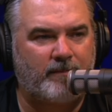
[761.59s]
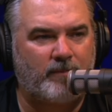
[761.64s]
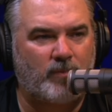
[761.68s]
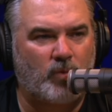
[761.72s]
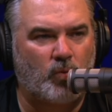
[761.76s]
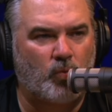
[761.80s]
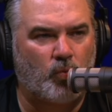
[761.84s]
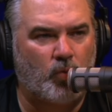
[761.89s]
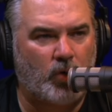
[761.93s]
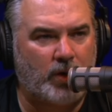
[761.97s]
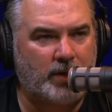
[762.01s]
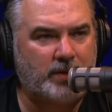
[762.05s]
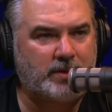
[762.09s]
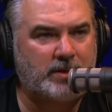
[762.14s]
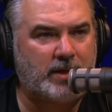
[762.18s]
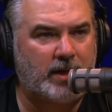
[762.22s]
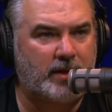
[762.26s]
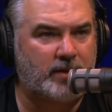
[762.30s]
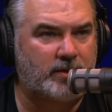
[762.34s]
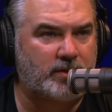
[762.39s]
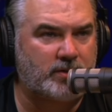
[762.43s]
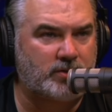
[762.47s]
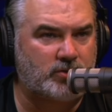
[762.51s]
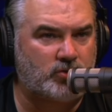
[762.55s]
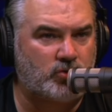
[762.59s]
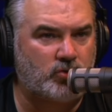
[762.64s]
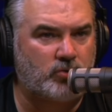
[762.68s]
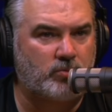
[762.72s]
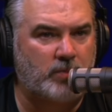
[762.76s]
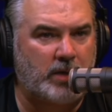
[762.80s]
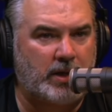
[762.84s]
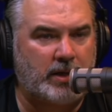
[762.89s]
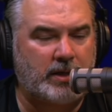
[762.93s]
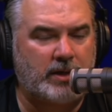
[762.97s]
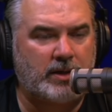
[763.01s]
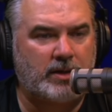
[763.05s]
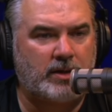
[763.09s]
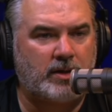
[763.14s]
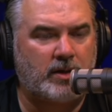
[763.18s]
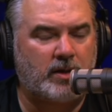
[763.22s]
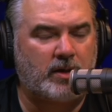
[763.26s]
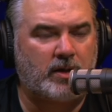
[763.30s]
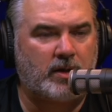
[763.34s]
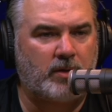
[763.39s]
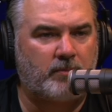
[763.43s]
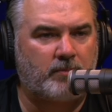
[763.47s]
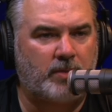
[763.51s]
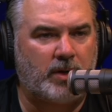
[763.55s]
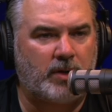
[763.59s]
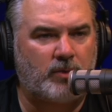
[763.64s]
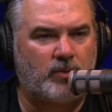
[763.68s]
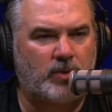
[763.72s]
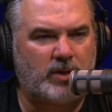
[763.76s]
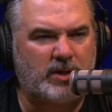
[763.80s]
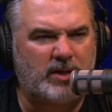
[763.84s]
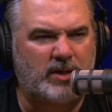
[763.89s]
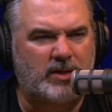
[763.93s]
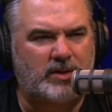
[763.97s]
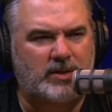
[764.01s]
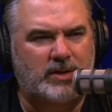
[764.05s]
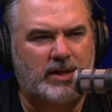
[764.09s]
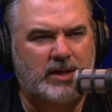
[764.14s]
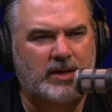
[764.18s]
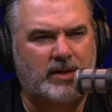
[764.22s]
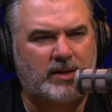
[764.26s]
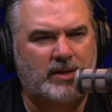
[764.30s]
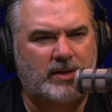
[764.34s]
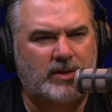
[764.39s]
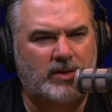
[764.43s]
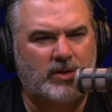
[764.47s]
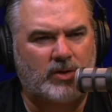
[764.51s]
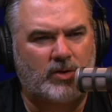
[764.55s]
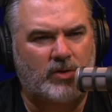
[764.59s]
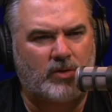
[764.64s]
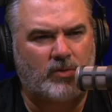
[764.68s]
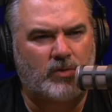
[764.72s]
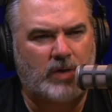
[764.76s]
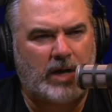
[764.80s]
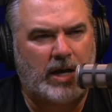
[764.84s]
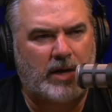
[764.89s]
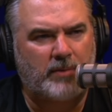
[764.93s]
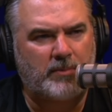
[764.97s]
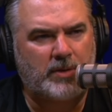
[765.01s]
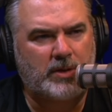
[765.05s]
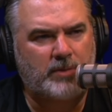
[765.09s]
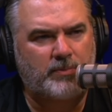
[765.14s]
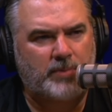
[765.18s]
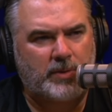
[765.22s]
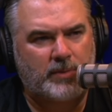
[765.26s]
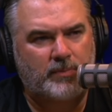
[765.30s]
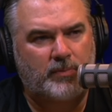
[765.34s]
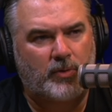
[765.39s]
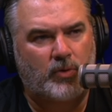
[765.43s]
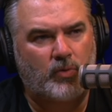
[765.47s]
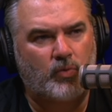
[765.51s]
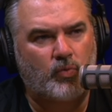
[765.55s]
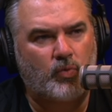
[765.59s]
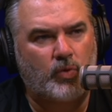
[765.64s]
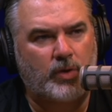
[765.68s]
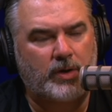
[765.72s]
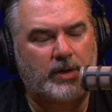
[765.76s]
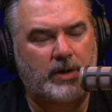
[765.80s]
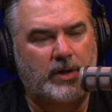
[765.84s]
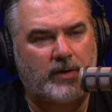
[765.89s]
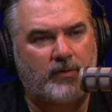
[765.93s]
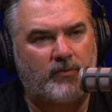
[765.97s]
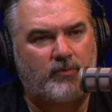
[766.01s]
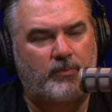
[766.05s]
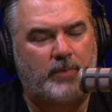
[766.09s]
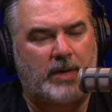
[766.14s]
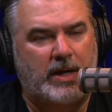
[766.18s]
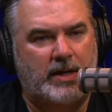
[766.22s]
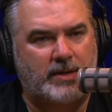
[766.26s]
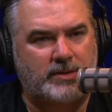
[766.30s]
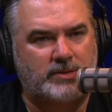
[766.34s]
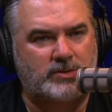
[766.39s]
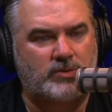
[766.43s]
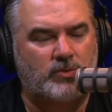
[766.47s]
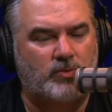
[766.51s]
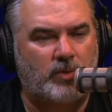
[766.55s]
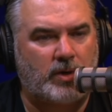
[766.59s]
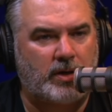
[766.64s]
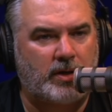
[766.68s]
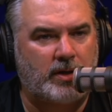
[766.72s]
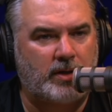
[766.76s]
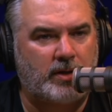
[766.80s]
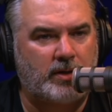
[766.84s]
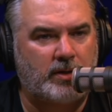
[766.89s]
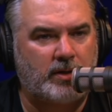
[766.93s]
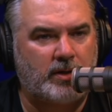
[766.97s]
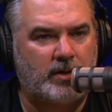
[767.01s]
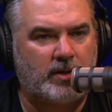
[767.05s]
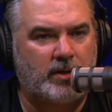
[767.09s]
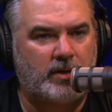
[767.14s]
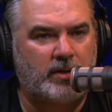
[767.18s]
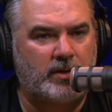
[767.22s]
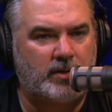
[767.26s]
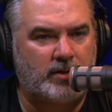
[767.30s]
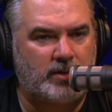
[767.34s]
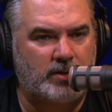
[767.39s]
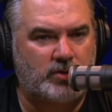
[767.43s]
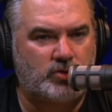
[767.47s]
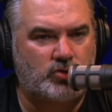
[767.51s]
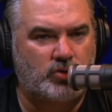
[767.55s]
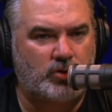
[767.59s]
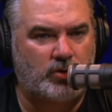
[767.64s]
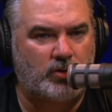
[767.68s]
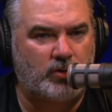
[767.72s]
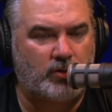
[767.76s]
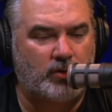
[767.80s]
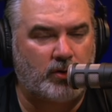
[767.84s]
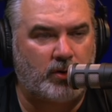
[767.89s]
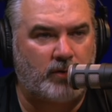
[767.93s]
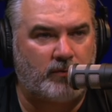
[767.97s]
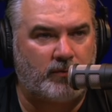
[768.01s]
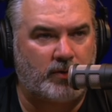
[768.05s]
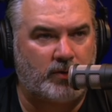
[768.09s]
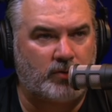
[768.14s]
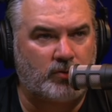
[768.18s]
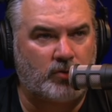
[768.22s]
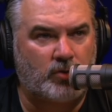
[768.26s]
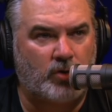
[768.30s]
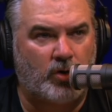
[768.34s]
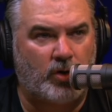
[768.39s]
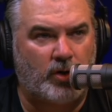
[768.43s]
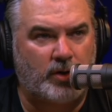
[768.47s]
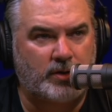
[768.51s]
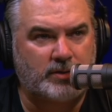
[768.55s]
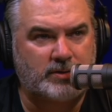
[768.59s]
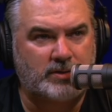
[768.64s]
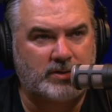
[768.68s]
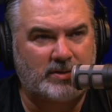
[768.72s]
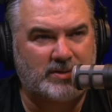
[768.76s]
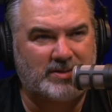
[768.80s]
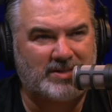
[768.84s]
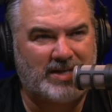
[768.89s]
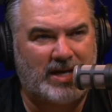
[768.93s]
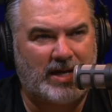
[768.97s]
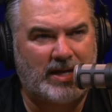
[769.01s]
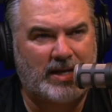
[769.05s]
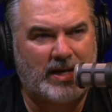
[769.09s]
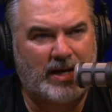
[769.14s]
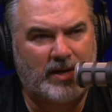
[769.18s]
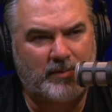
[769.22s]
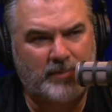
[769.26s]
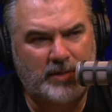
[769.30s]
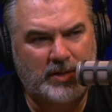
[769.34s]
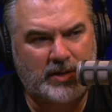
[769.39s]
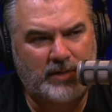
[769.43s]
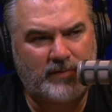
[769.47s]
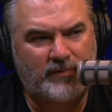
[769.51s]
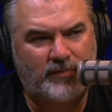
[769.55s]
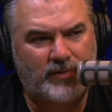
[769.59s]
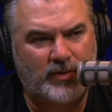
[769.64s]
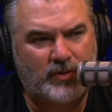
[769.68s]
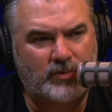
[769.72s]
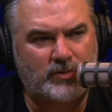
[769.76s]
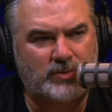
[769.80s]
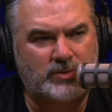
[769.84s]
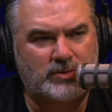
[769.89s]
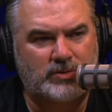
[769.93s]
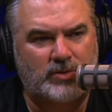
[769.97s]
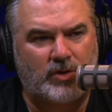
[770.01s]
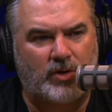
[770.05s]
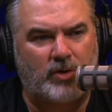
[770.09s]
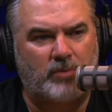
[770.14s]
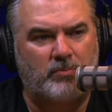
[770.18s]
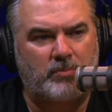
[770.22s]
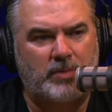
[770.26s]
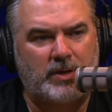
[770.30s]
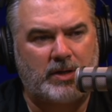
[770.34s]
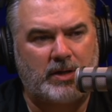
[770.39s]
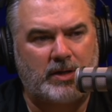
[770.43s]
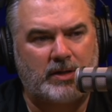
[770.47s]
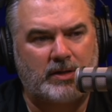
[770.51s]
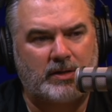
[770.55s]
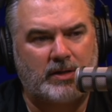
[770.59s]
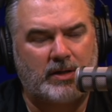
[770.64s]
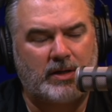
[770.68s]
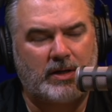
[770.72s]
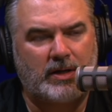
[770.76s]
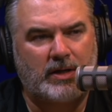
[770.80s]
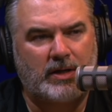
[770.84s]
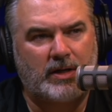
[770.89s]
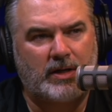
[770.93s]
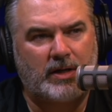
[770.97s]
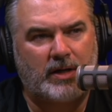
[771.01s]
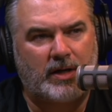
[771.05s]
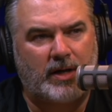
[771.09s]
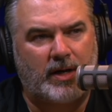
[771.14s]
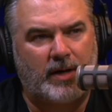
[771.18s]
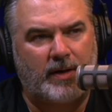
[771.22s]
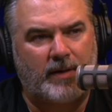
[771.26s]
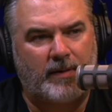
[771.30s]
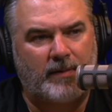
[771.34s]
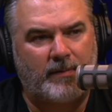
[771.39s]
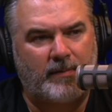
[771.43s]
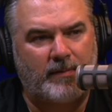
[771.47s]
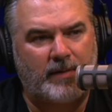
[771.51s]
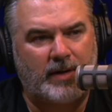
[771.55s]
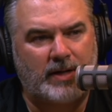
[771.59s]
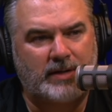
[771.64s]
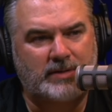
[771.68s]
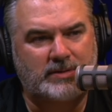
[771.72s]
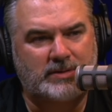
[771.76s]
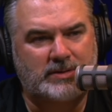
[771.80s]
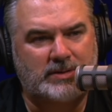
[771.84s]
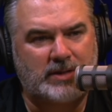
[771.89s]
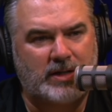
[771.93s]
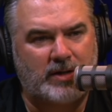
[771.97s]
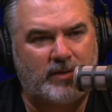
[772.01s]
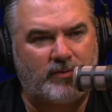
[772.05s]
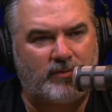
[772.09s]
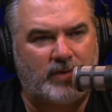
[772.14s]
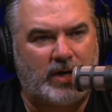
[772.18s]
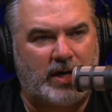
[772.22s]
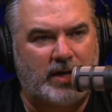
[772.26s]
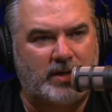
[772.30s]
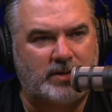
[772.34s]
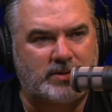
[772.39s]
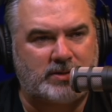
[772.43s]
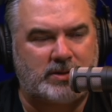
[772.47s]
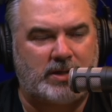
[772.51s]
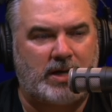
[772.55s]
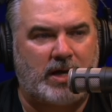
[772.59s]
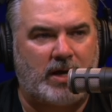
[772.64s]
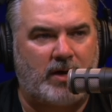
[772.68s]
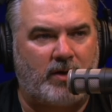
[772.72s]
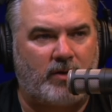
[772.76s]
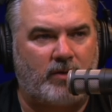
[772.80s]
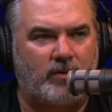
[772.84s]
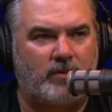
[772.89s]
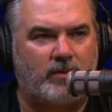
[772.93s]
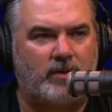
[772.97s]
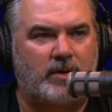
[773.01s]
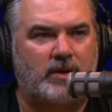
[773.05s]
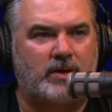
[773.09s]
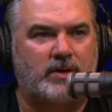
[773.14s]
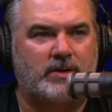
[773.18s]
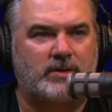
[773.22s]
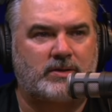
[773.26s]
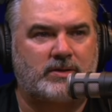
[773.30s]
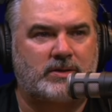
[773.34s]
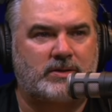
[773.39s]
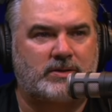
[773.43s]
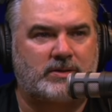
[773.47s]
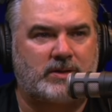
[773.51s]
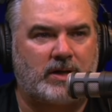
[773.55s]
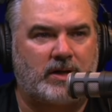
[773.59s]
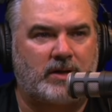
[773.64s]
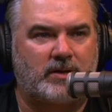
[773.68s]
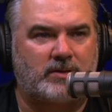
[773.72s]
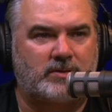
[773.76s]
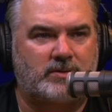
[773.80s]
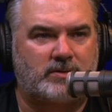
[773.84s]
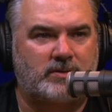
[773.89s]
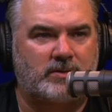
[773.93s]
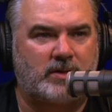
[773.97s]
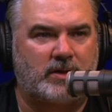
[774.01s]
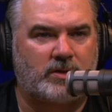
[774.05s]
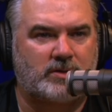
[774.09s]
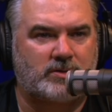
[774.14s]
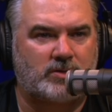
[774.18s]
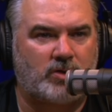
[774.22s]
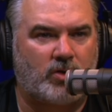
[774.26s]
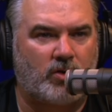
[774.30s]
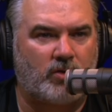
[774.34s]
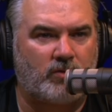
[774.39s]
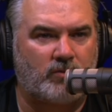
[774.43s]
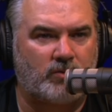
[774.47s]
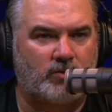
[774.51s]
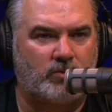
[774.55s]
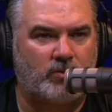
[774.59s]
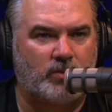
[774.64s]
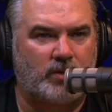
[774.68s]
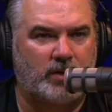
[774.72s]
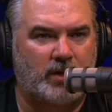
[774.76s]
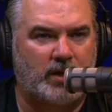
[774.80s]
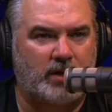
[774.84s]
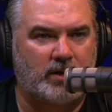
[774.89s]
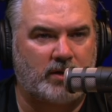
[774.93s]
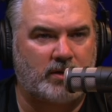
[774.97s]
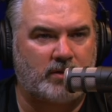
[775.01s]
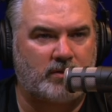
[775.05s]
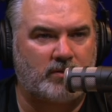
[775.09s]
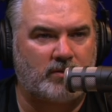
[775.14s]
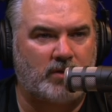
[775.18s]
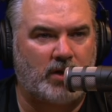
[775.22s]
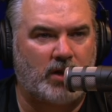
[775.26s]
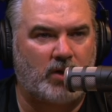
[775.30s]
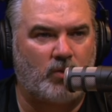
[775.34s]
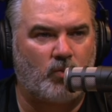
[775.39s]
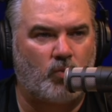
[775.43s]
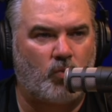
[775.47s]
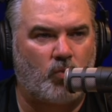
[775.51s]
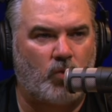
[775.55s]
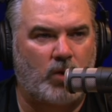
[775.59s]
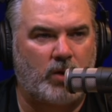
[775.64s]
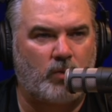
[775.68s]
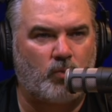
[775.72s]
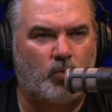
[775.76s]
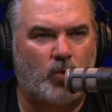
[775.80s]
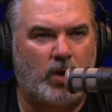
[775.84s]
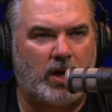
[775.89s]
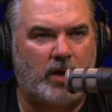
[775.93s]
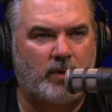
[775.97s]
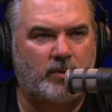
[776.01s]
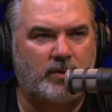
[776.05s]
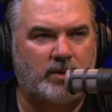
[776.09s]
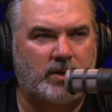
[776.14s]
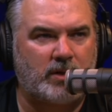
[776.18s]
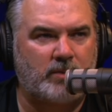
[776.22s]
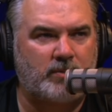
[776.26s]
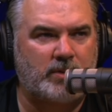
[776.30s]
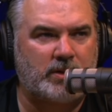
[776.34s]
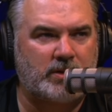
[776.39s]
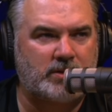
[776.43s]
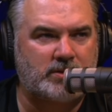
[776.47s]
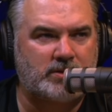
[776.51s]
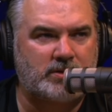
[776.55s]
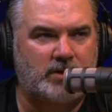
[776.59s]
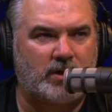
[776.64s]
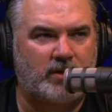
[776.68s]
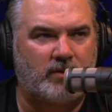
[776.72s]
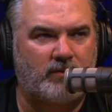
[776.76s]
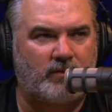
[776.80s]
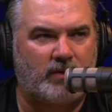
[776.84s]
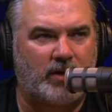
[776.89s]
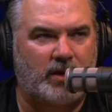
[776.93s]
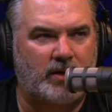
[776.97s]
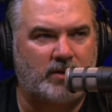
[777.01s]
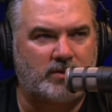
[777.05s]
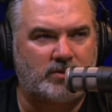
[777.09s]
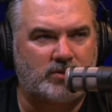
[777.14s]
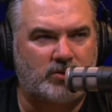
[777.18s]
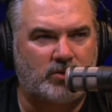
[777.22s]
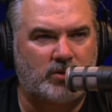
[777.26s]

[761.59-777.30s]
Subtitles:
one death is too many. But I want you to think, you know, how many people would have passed away this year of other causes, and how many folks are being incentivized now to say it's COVID related, and why would they be incentivized?